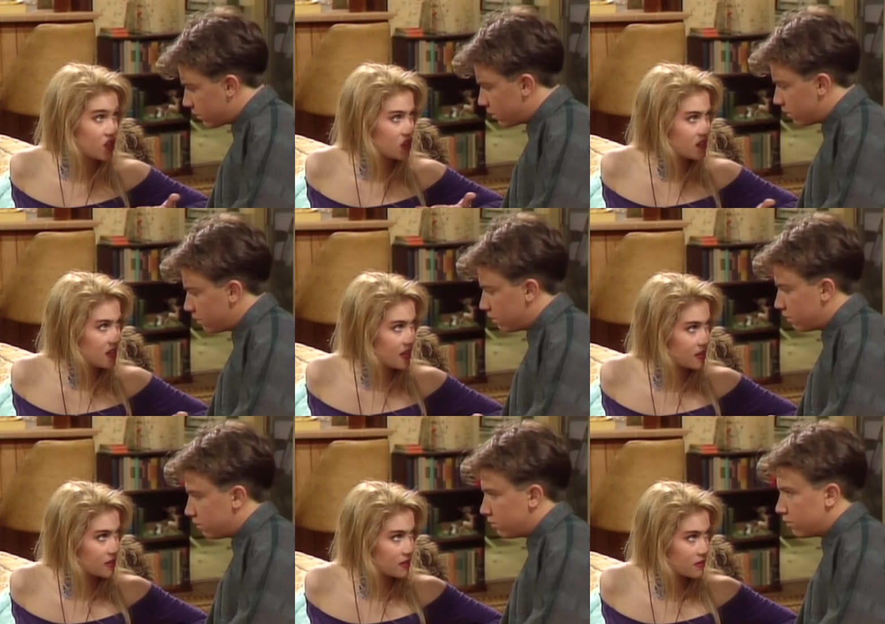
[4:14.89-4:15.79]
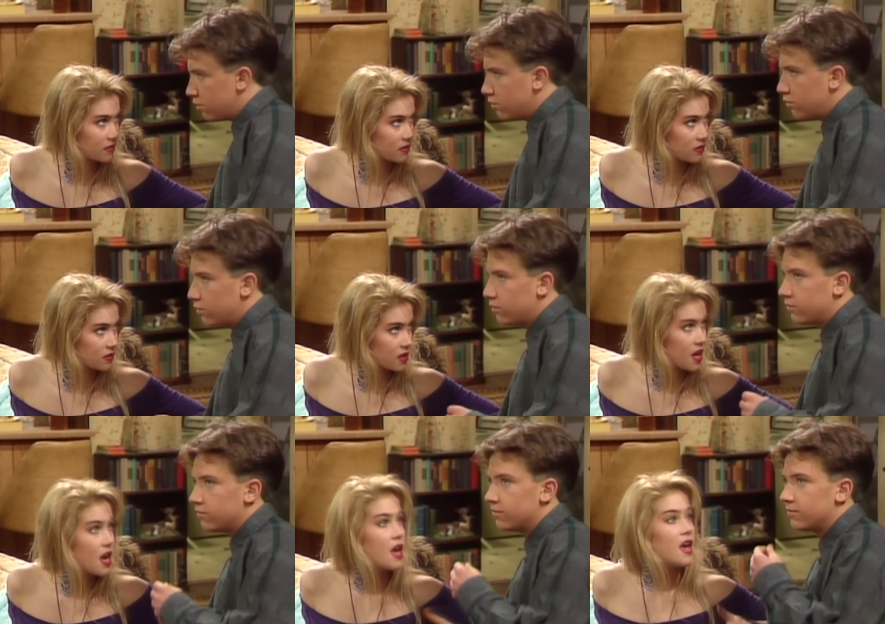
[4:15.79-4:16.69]
Speaker 1: that she sees.
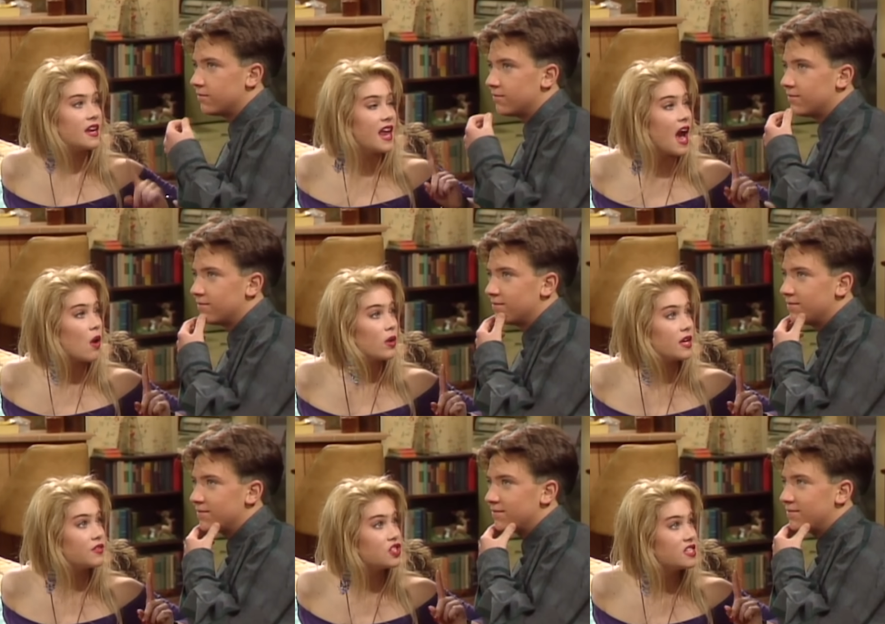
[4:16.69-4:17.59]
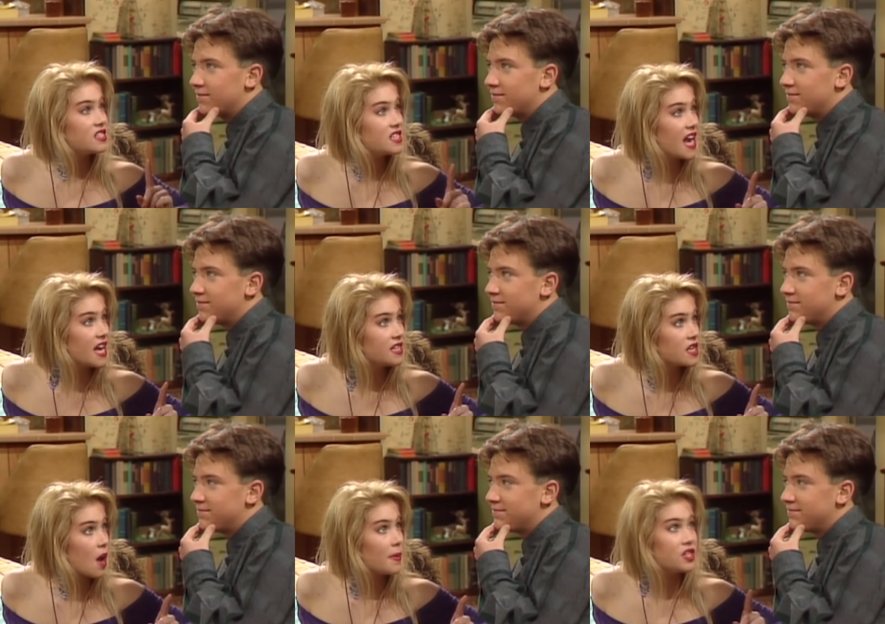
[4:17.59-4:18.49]
Now, if she stands
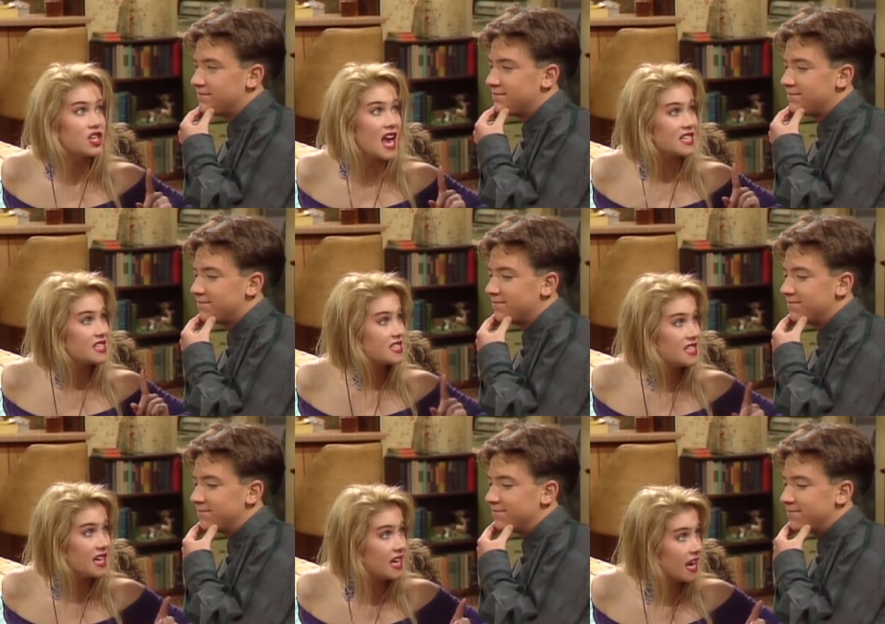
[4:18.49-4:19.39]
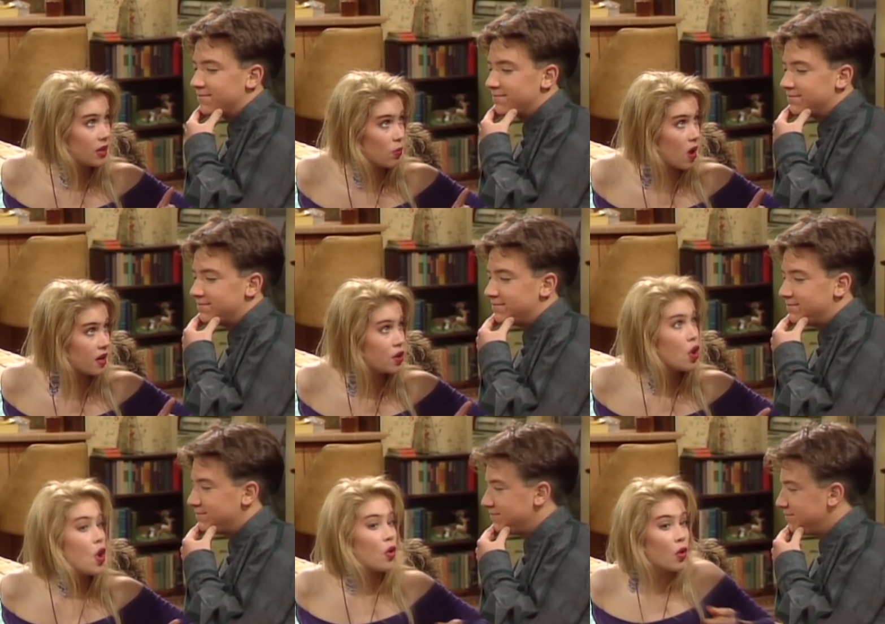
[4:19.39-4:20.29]
up and she hasn't seen anyone,
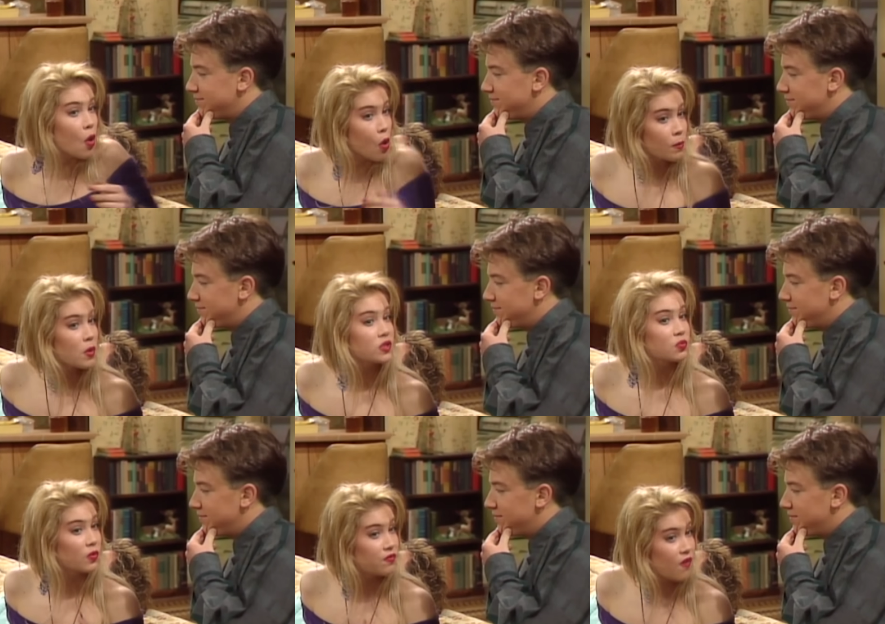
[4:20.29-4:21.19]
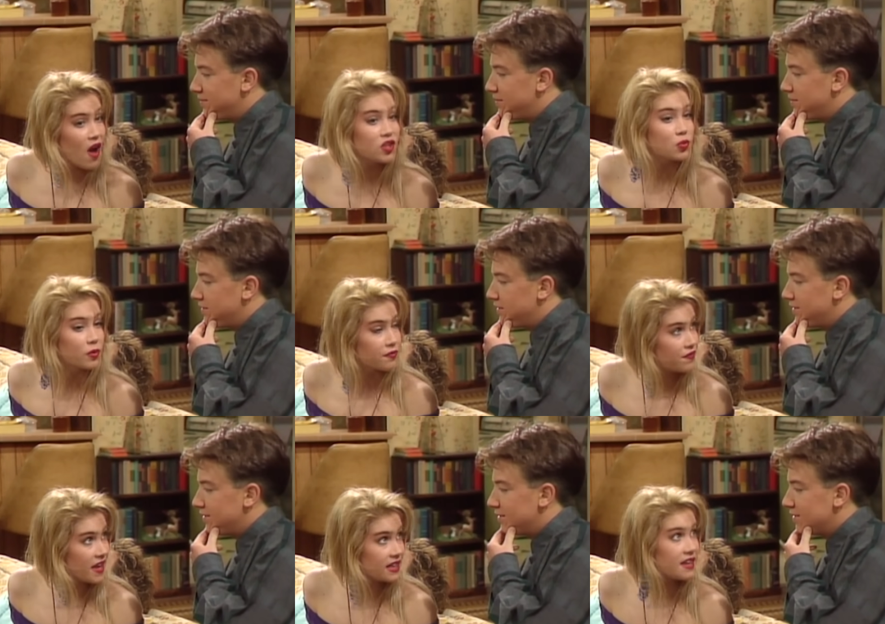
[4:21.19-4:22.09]
her hormones will fall to her
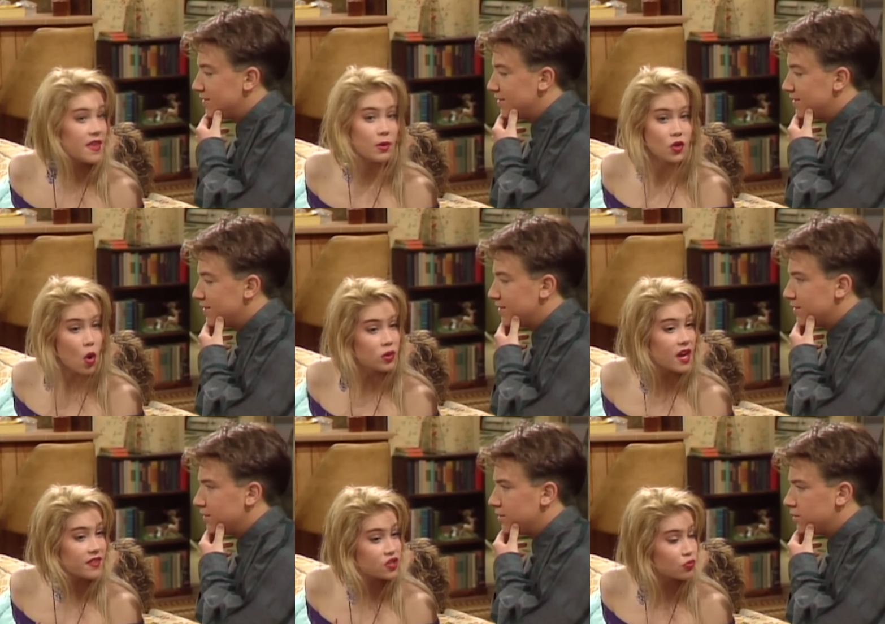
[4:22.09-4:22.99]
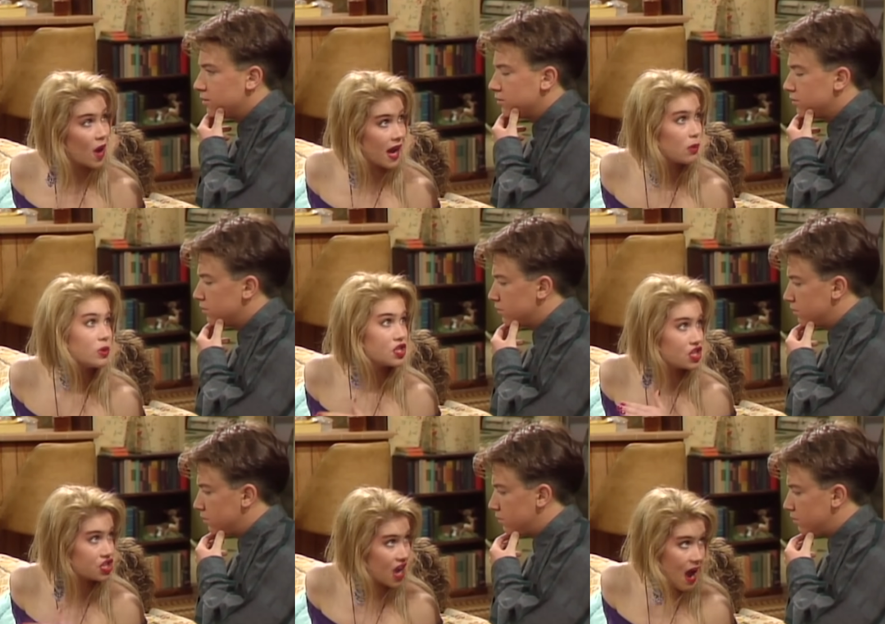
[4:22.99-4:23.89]
feet and they will go down the drain when she
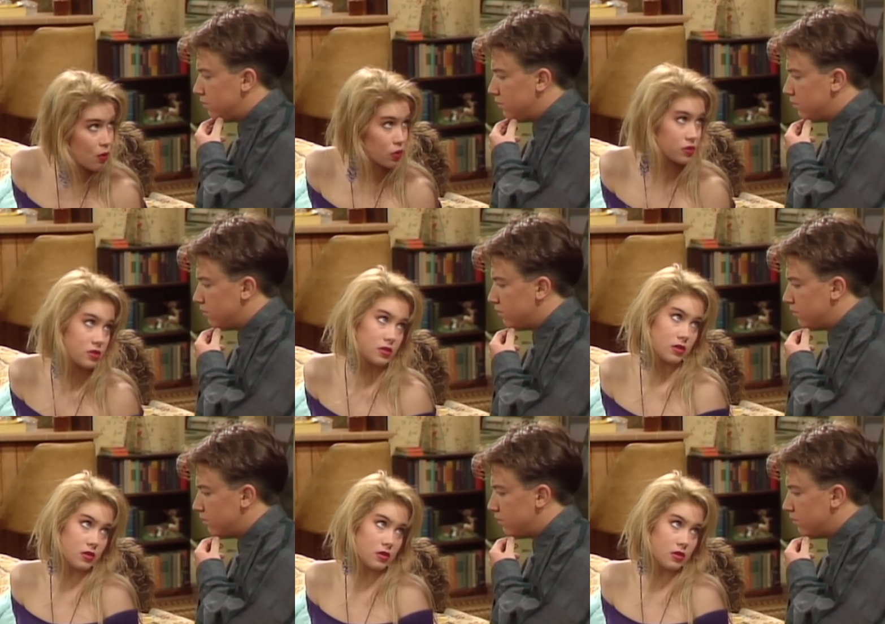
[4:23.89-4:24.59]
showers.